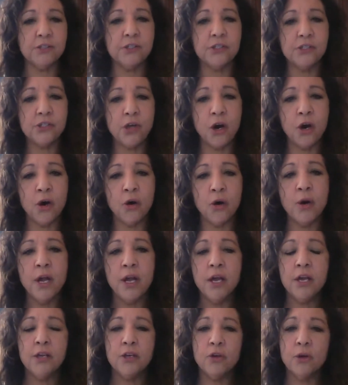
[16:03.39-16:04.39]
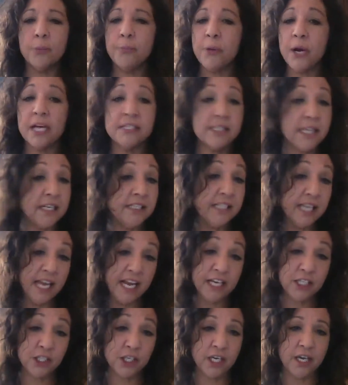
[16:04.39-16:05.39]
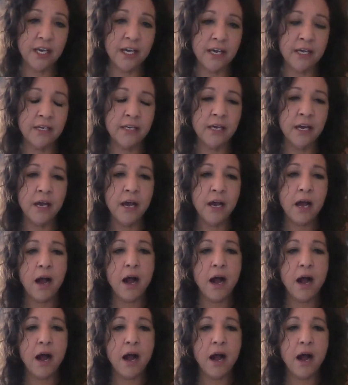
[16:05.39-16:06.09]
So your presentation,